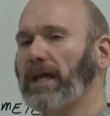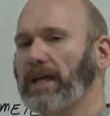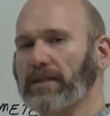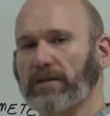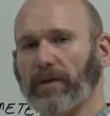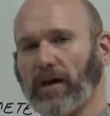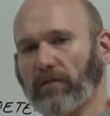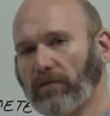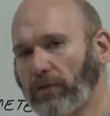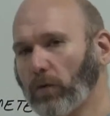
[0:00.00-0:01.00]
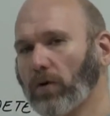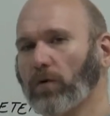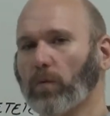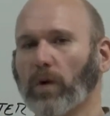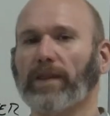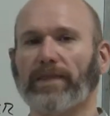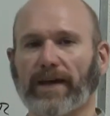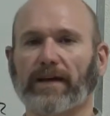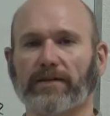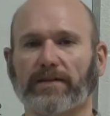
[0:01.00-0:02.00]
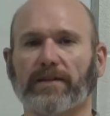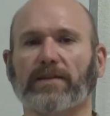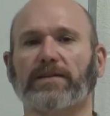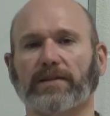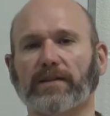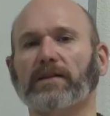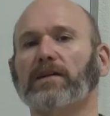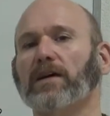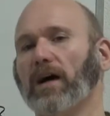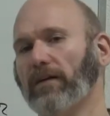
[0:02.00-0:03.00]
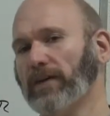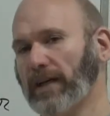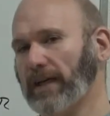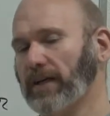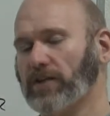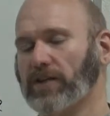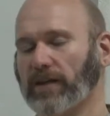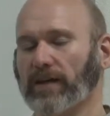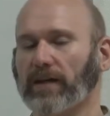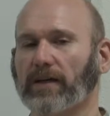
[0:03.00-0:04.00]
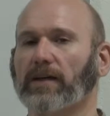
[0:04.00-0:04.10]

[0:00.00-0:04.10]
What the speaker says: is about 4/1000ths of an inch thick.